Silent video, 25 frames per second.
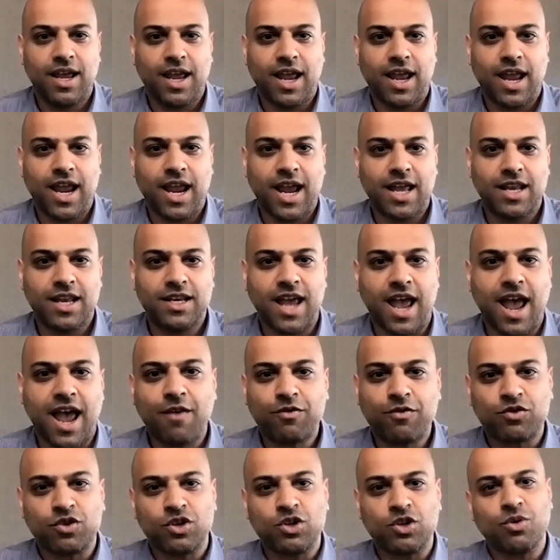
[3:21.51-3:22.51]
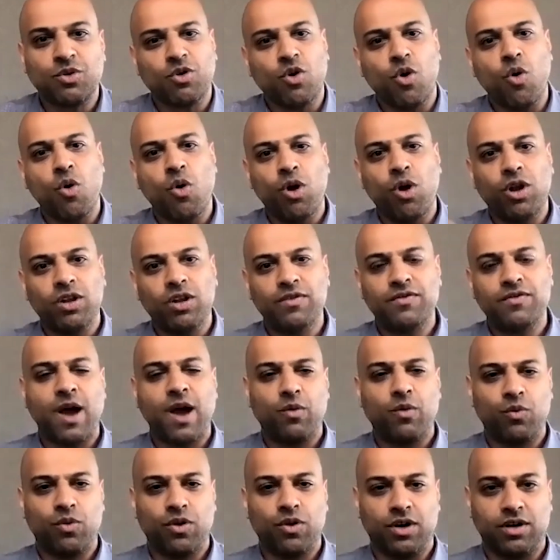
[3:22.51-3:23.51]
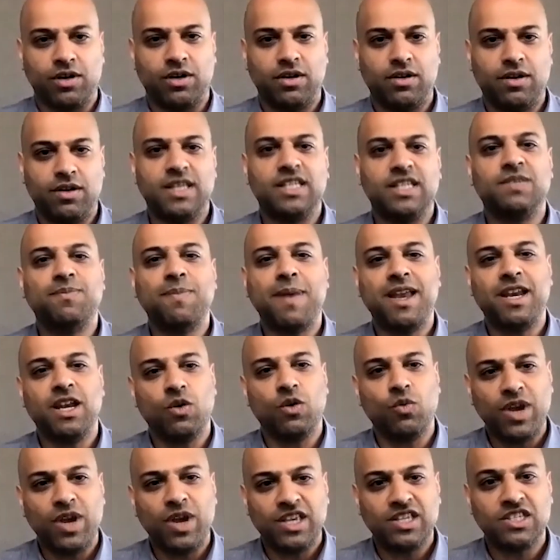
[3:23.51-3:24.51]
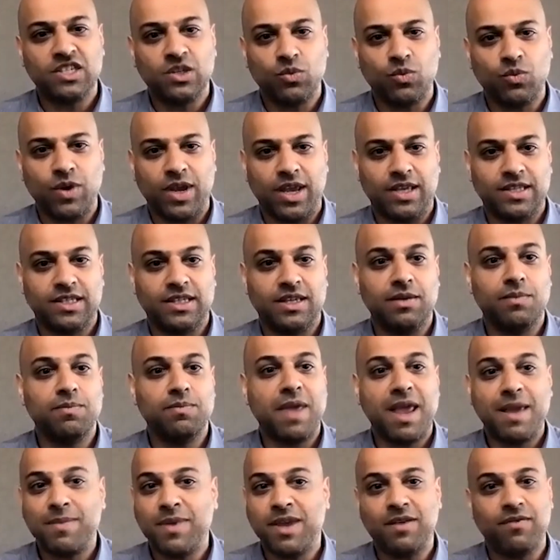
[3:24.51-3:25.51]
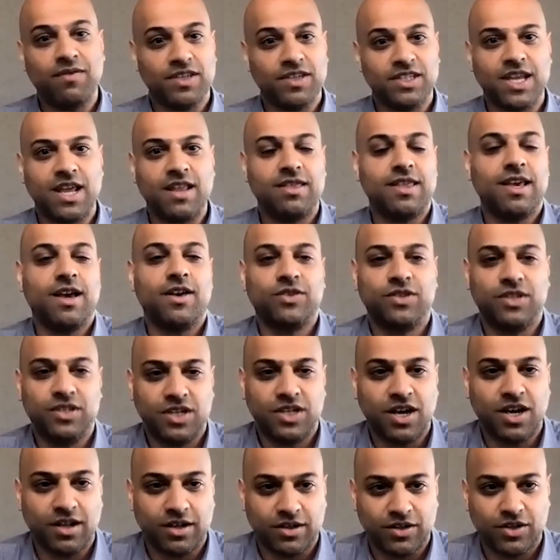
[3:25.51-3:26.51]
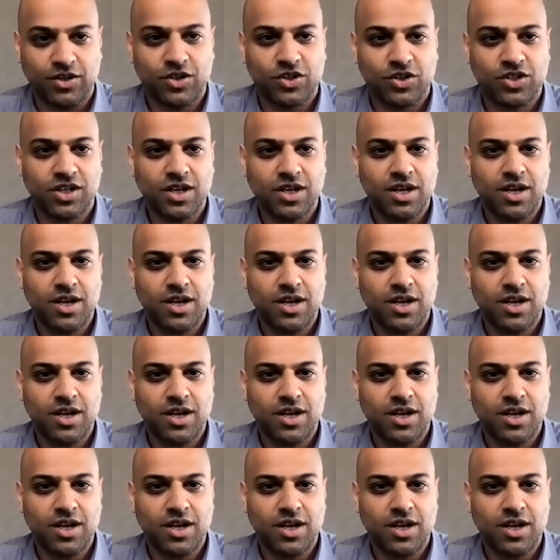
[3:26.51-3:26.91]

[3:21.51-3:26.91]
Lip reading: And after doing all of that work and spending weeks and weeks and maybe even $10,000,